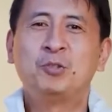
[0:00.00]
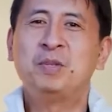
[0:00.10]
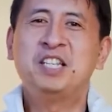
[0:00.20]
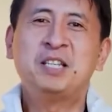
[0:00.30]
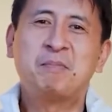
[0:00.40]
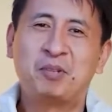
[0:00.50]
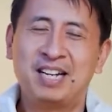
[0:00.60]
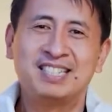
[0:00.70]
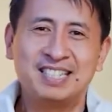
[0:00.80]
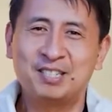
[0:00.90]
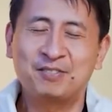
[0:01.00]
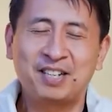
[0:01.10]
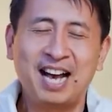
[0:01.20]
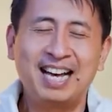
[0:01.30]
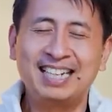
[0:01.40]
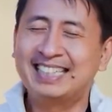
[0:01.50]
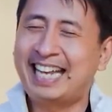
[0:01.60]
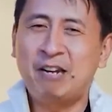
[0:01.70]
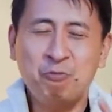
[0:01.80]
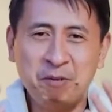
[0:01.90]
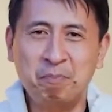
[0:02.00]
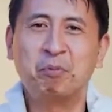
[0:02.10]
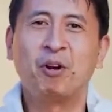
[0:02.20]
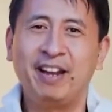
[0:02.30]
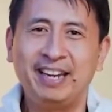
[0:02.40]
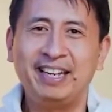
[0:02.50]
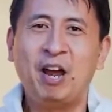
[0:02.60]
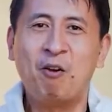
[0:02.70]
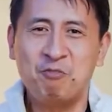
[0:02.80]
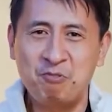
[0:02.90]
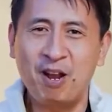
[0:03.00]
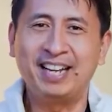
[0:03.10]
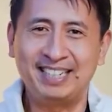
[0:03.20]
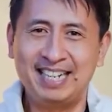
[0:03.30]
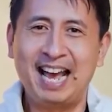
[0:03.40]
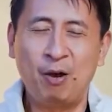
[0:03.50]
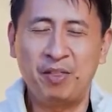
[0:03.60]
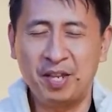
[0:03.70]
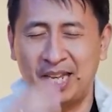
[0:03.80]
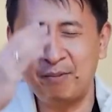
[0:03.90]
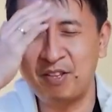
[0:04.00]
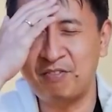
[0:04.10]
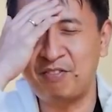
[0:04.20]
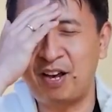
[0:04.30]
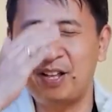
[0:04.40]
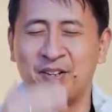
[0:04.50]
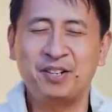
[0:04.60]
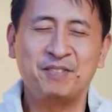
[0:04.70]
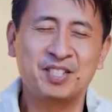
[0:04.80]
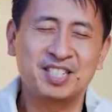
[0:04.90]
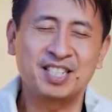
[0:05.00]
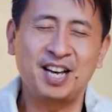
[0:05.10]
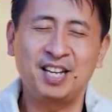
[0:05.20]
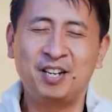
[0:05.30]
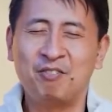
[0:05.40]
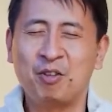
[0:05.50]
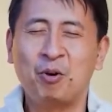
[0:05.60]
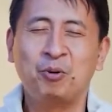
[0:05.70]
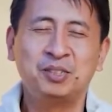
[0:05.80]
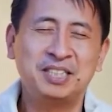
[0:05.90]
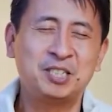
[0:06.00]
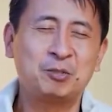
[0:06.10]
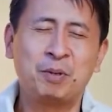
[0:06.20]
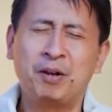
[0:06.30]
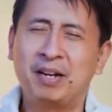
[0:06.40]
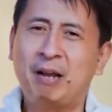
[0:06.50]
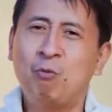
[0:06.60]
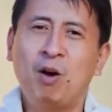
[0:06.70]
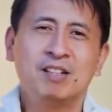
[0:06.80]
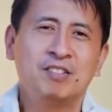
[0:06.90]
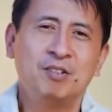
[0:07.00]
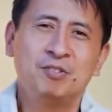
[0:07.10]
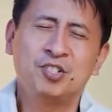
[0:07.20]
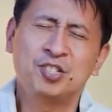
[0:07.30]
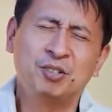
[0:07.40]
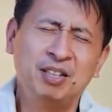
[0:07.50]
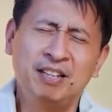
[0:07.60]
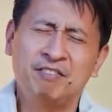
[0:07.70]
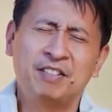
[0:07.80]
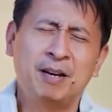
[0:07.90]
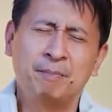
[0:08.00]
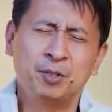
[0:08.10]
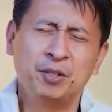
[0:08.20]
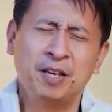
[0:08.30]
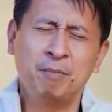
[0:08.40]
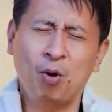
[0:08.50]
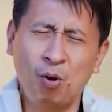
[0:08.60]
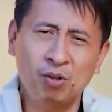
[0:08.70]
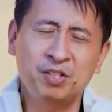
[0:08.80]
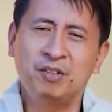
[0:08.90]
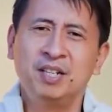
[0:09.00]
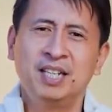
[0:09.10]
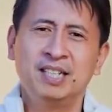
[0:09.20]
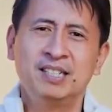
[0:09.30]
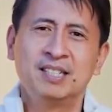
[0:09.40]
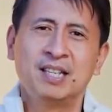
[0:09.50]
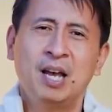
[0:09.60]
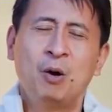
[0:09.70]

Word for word: to be in the presence of God. And can we pray right now in the name of the Father and of the Son and of the Holy Spirit? I want you just to lift up to Him all your needs.